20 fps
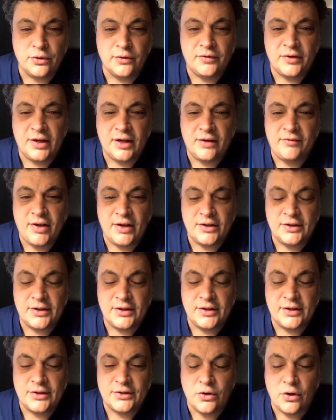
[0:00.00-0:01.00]
the Adventist
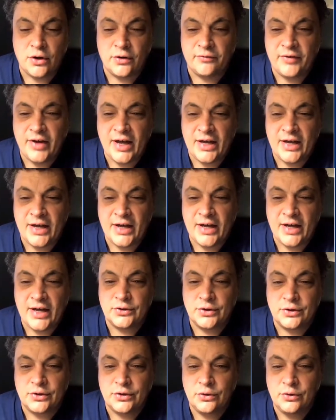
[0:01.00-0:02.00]
Heart and Vascular
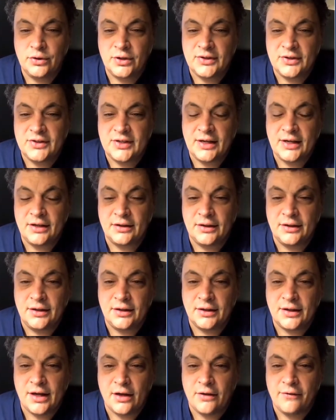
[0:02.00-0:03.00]
Institute in St. Helena,
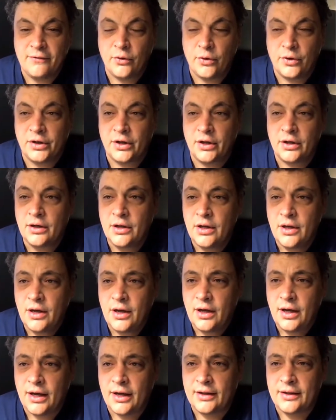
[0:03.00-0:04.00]
California,
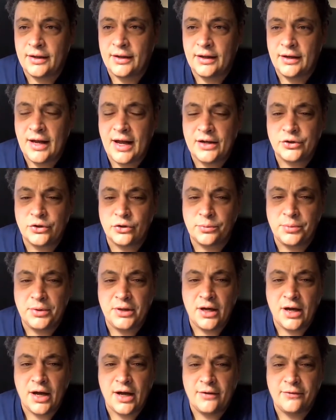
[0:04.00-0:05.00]
and the national
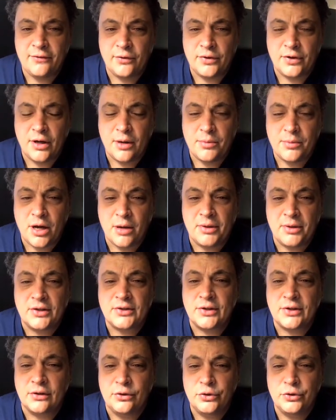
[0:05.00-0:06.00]
PI for the upcoming
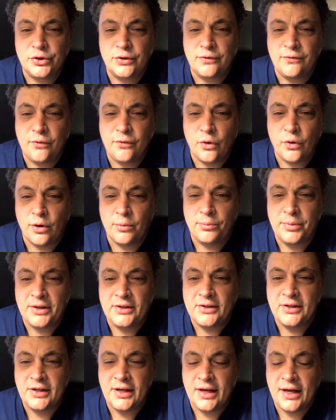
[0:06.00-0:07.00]

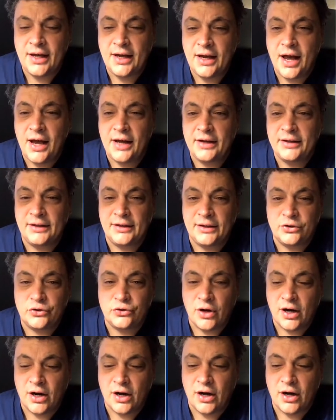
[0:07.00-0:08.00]
SELUTION4BTK IDE
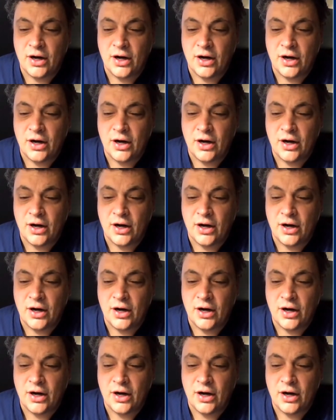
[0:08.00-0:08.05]
trial.